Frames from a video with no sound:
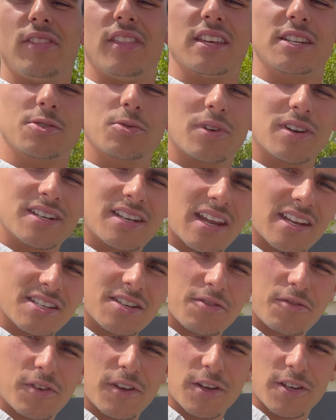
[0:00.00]
This one
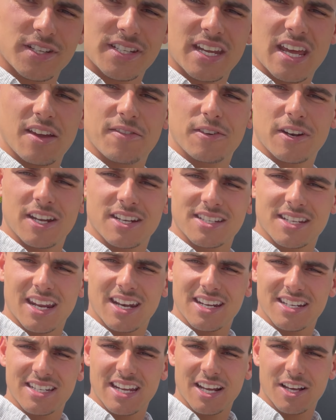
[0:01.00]
doesn't feel safe, and it's
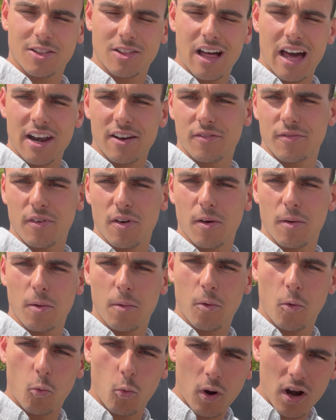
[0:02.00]
gonna take a lot of
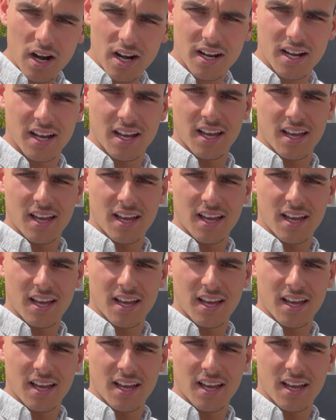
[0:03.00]
work,